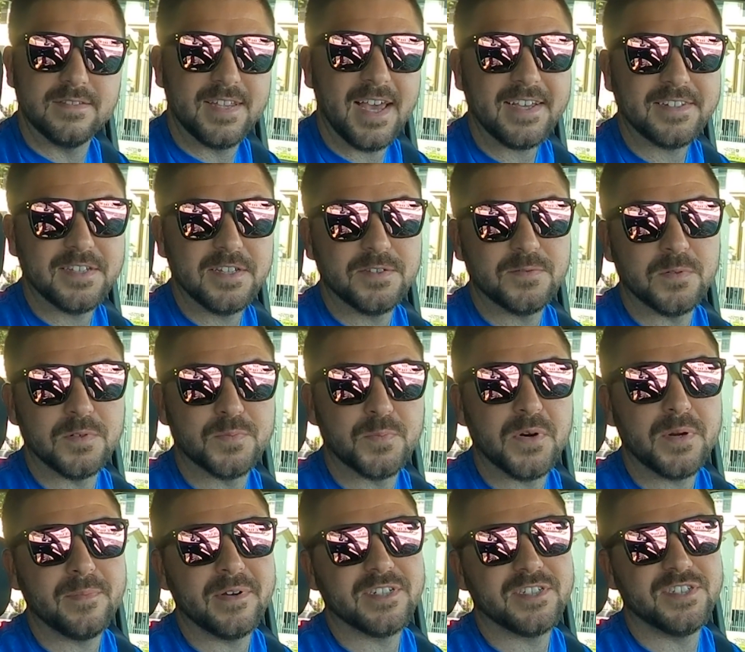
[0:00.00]
Texas was
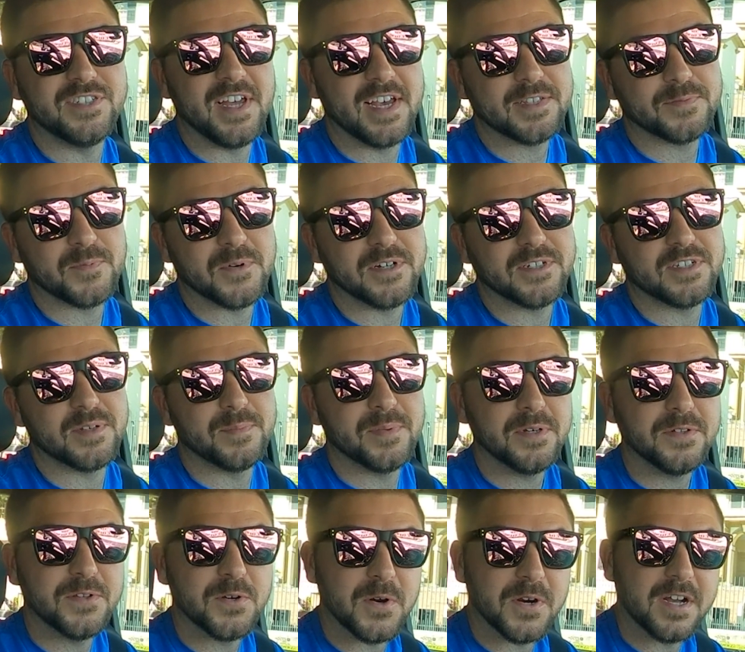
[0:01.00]
pretty much desperate to
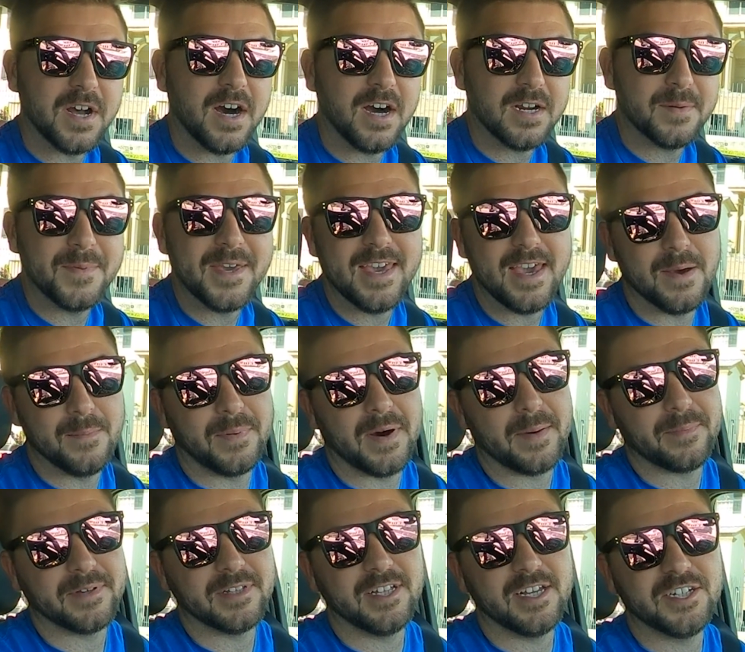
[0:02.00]
build their economy and
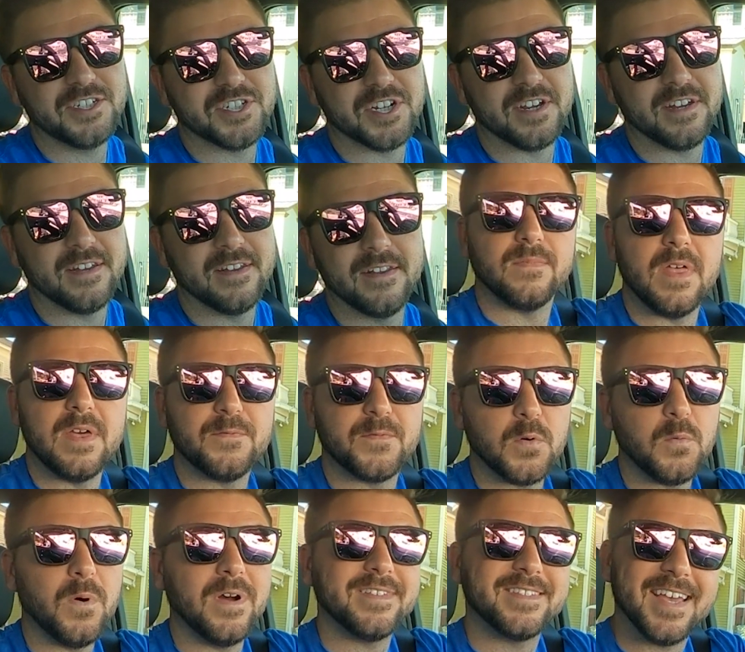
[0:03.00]
population. And
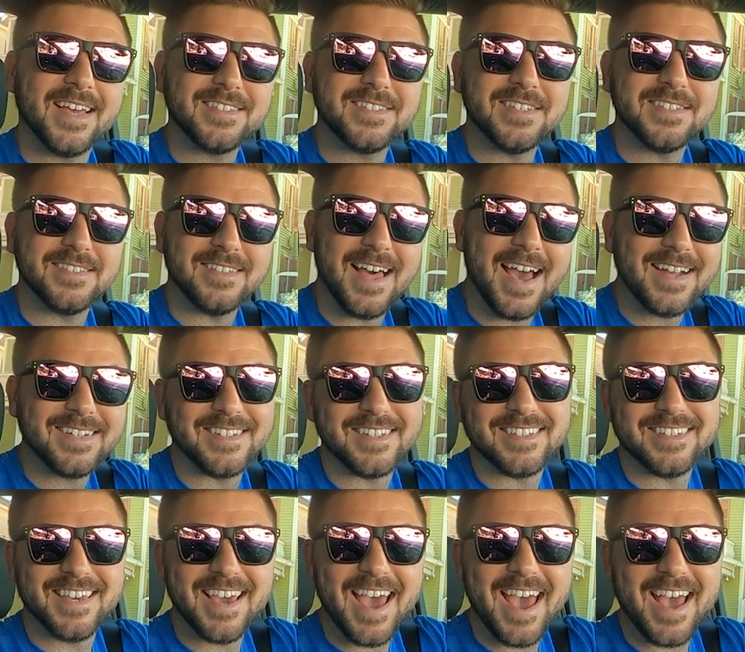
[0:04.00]
for what Texas lacked
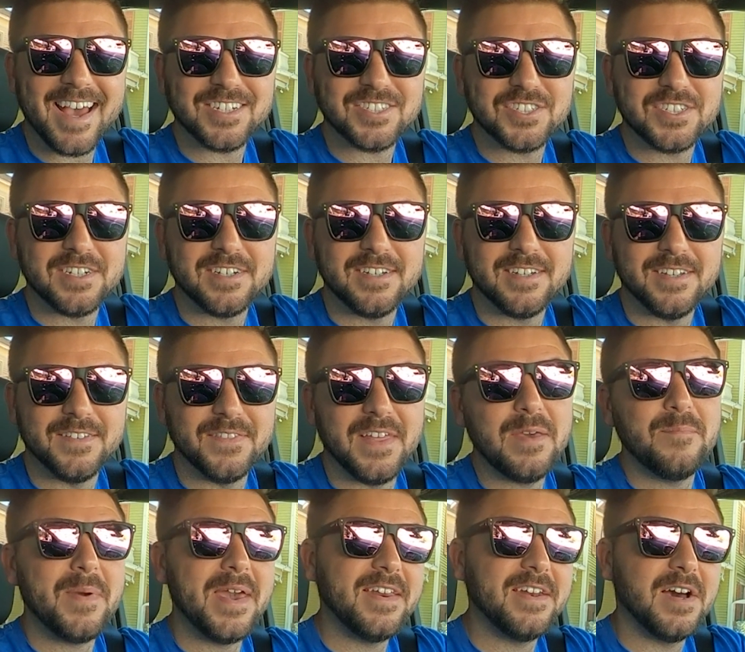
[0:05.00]
in cash,
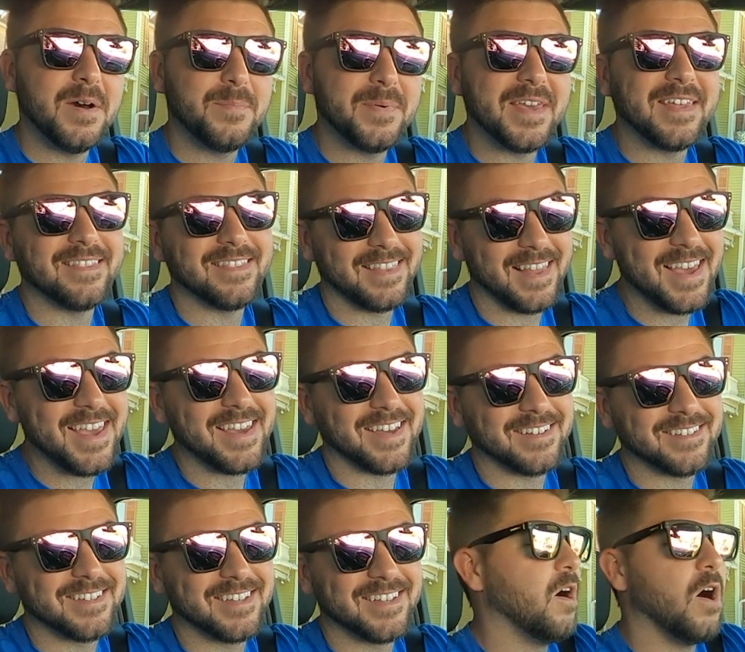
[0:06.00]
they made up in
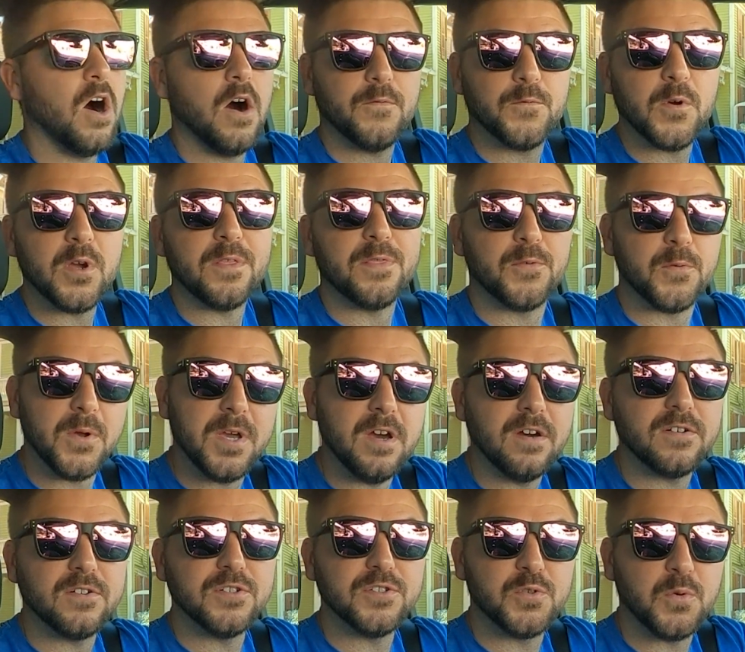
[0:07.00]
land, offering
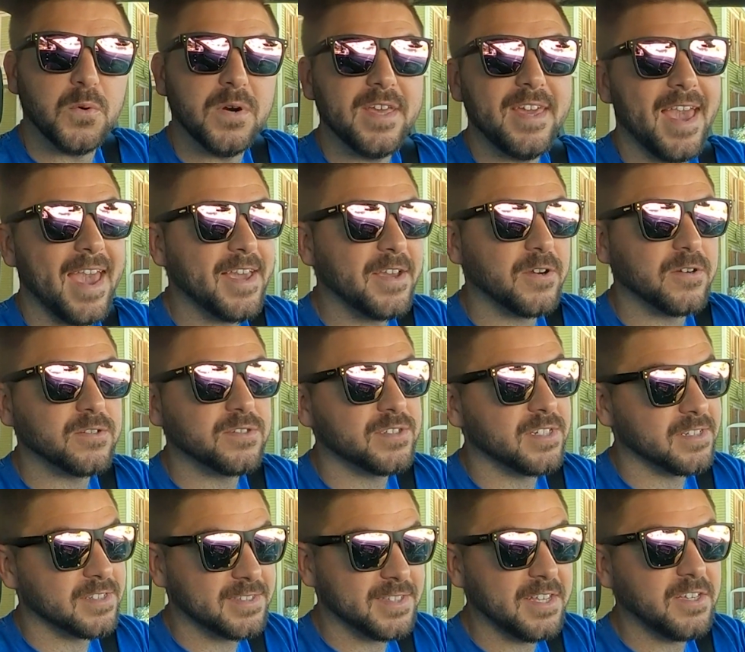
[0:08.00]
320 acres
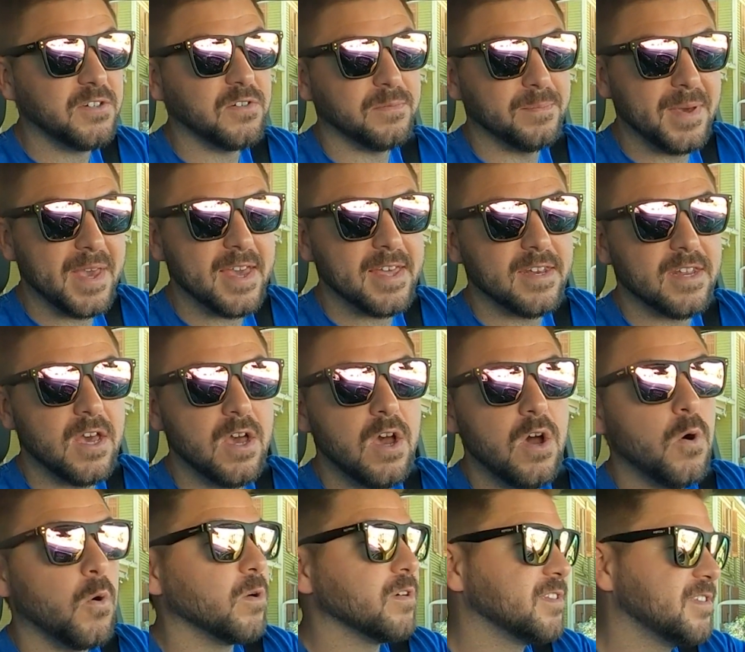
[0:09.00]
to single men
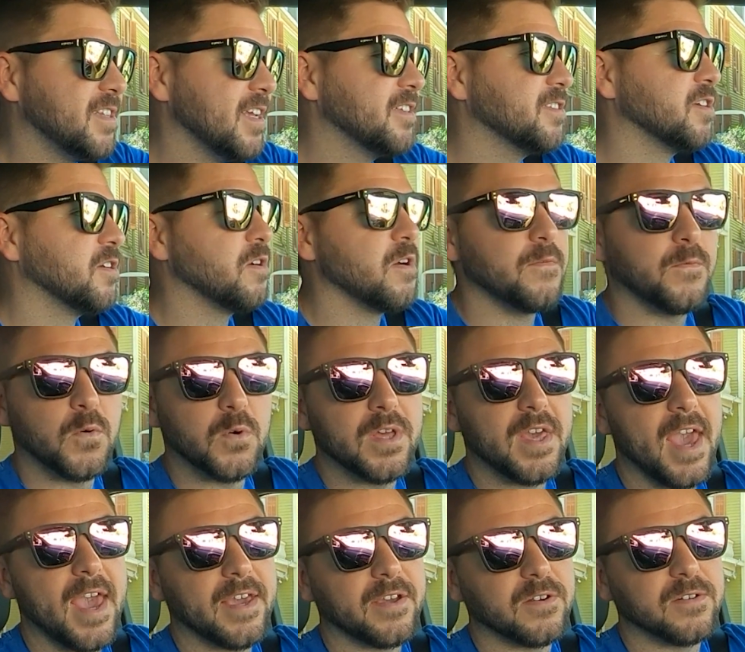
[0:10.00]
or
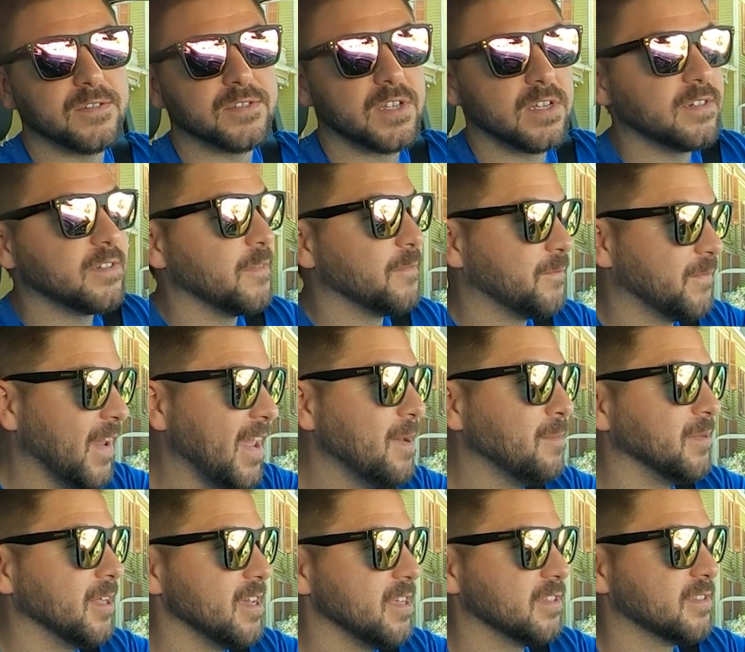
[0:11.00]
640 acres to
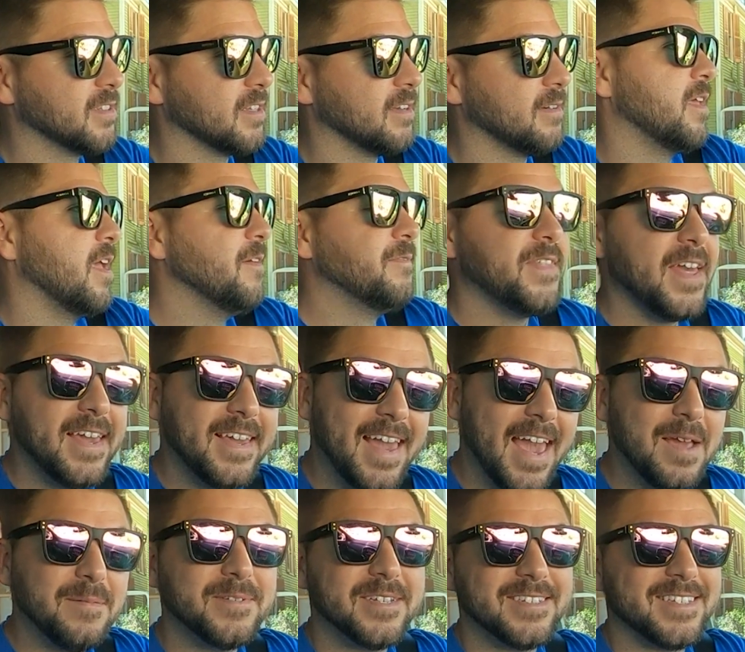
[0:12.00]
families if they
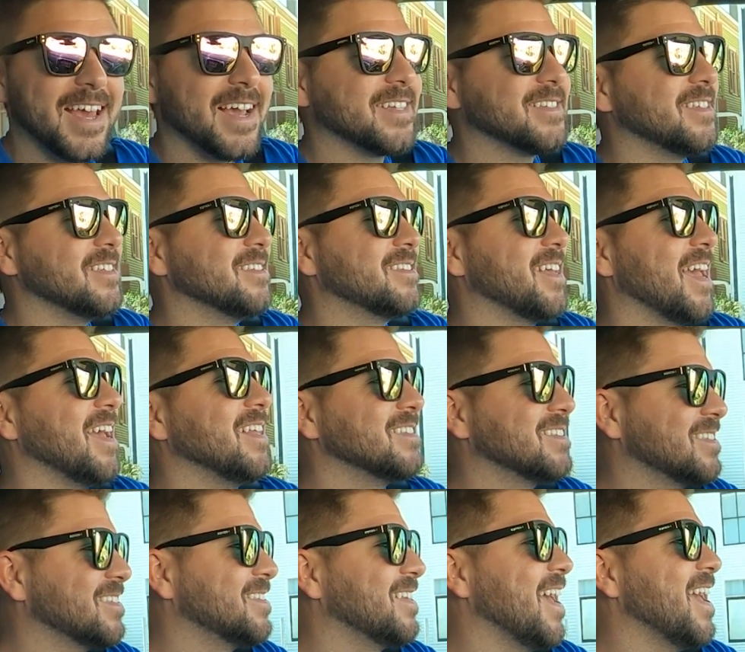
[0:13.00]
came to Texas
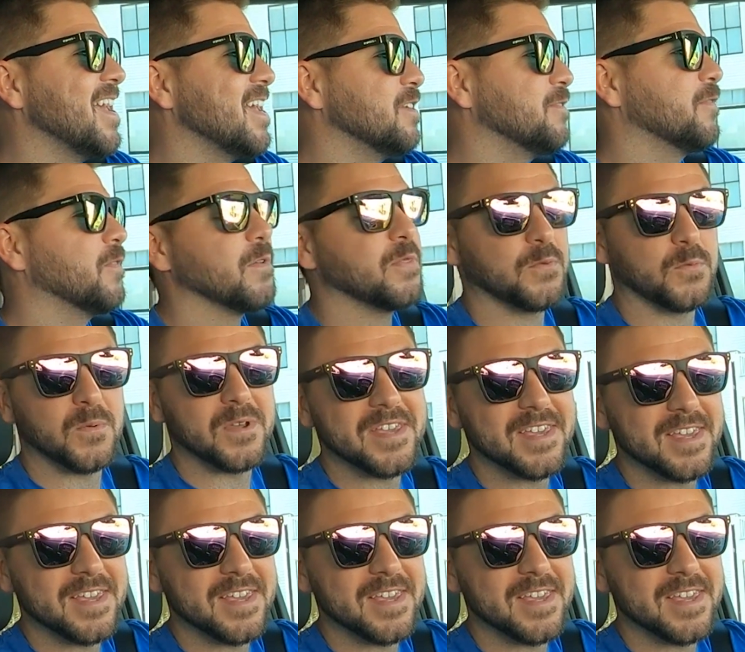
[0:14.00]
and stayed for 3